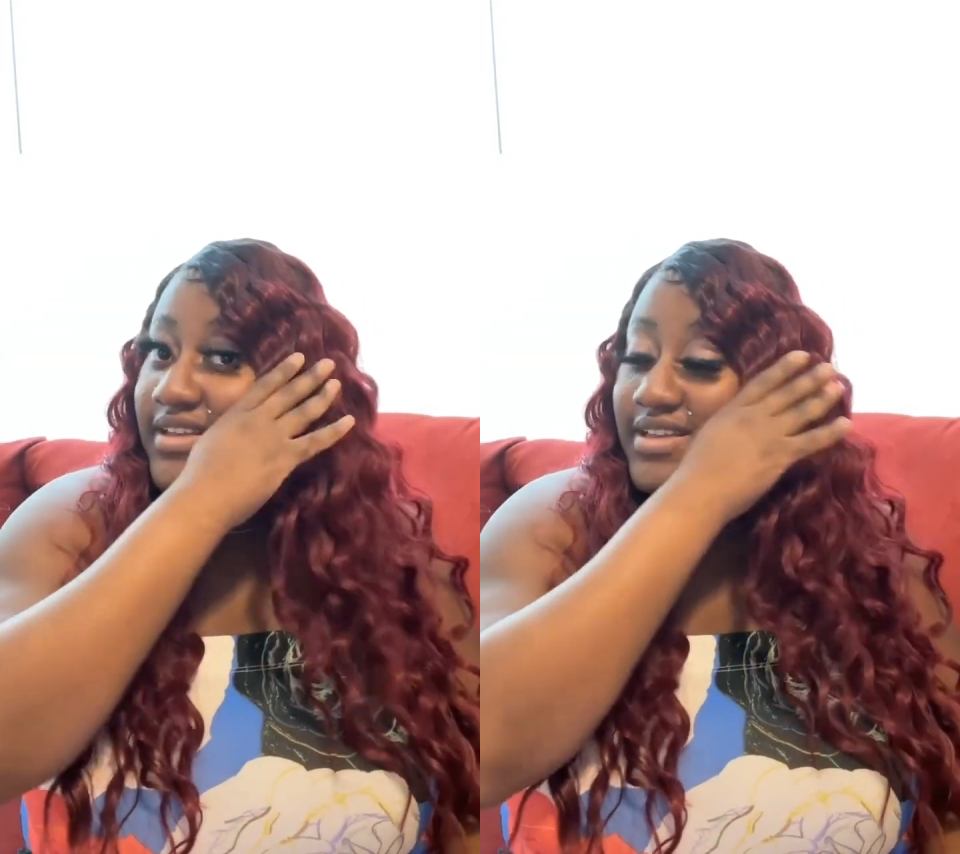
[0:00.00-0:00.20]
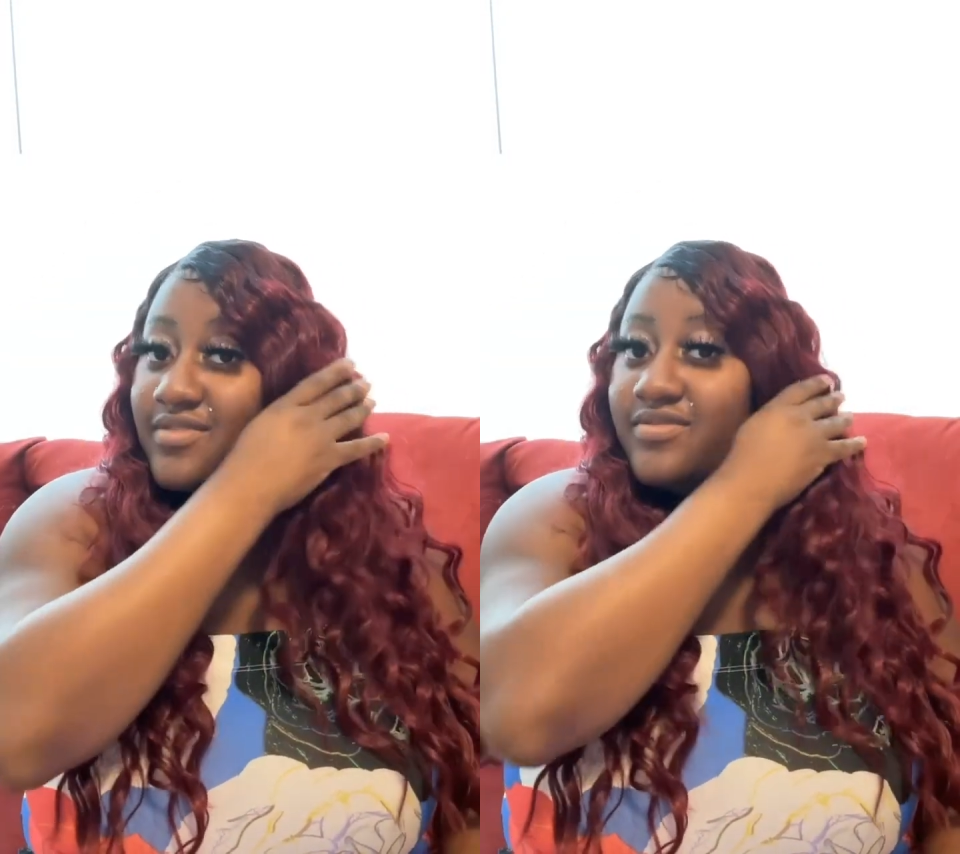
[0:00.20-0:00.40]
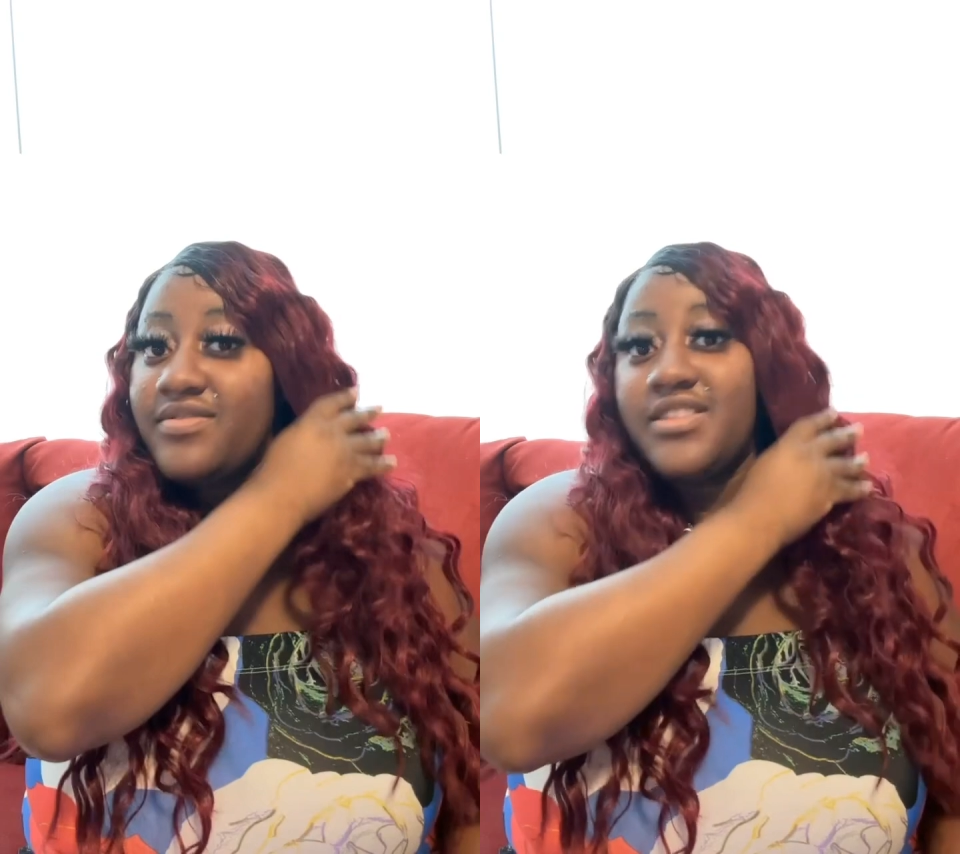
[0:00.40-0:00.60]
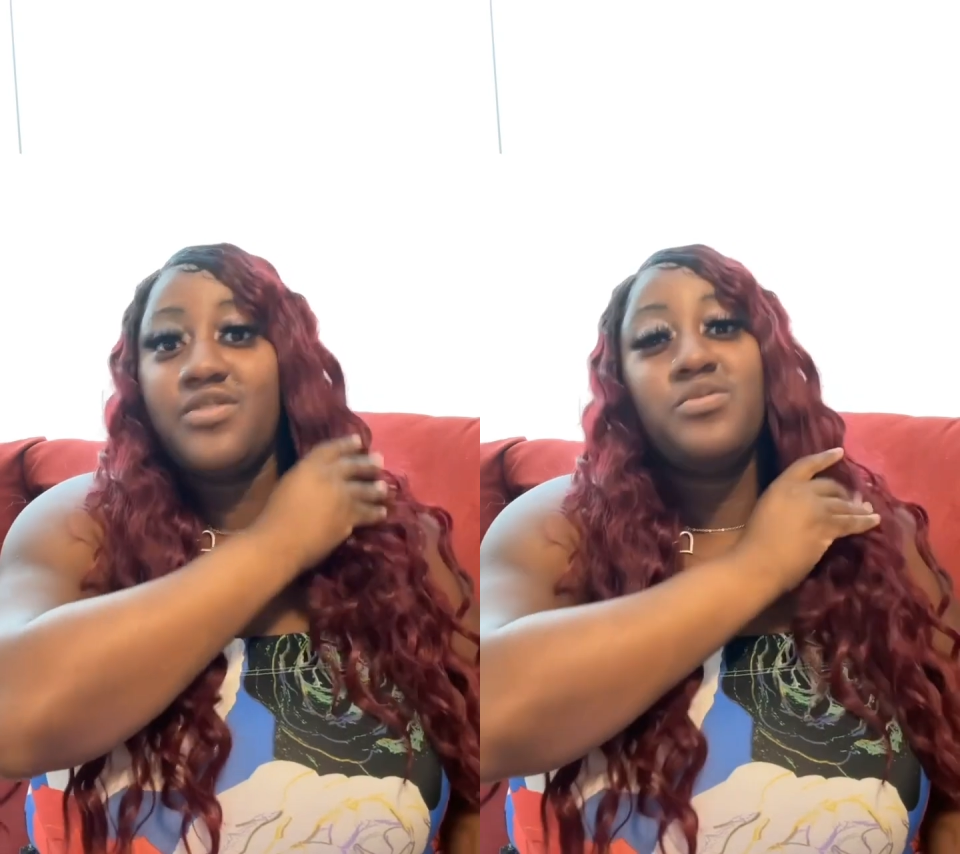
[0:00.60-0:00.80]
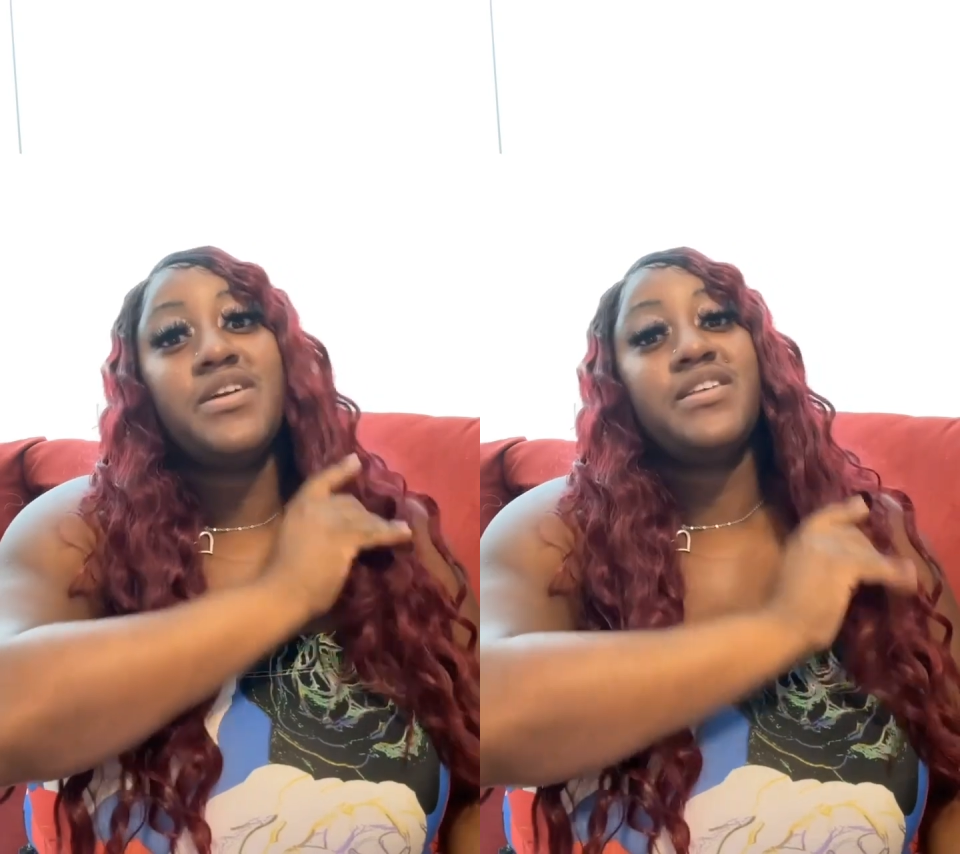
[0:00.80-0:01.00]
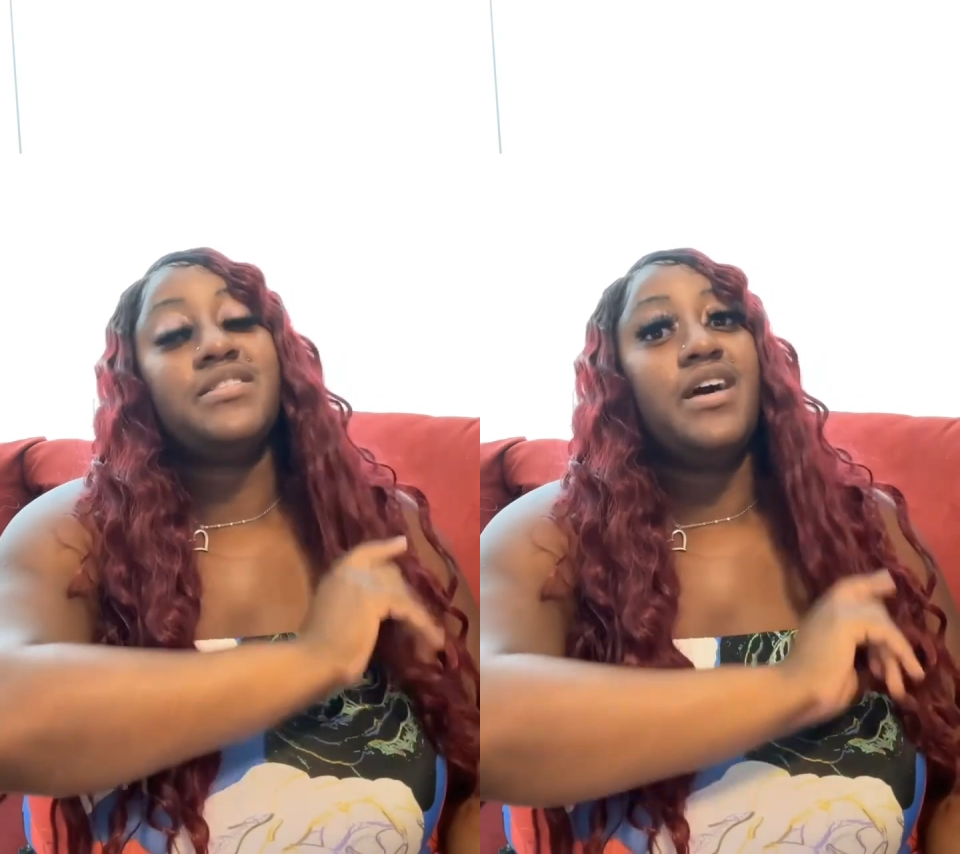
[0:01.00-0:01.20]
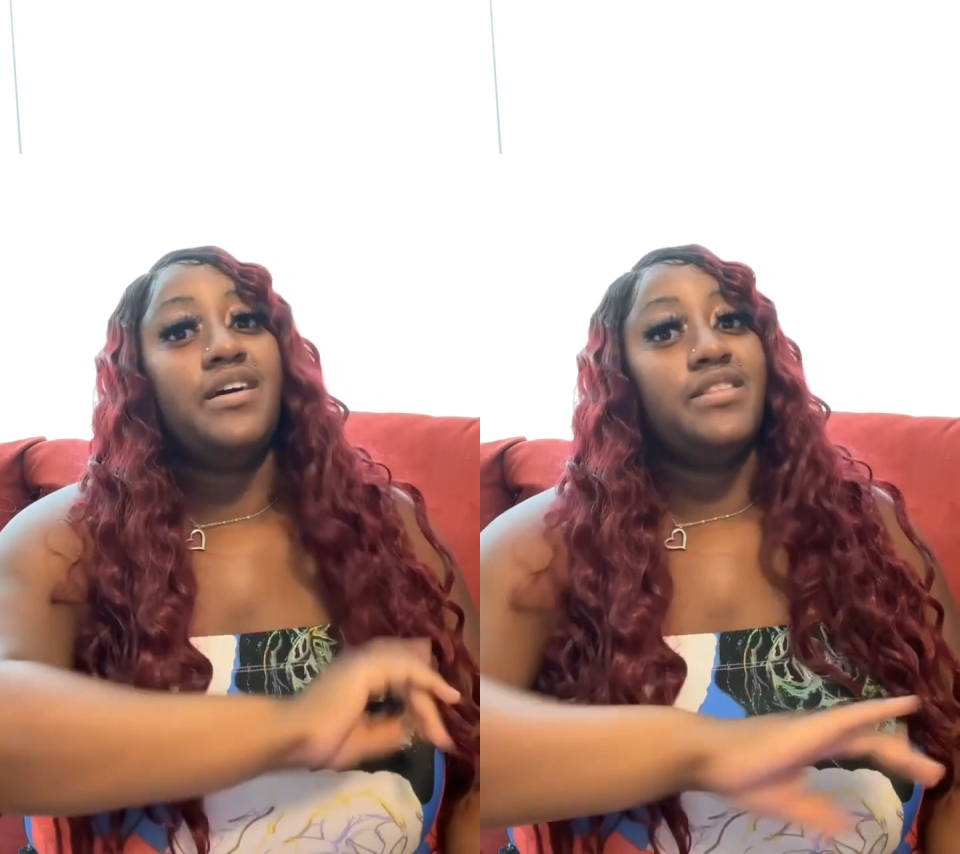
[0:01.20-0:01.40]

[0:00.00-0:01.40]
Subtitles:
if the wig is not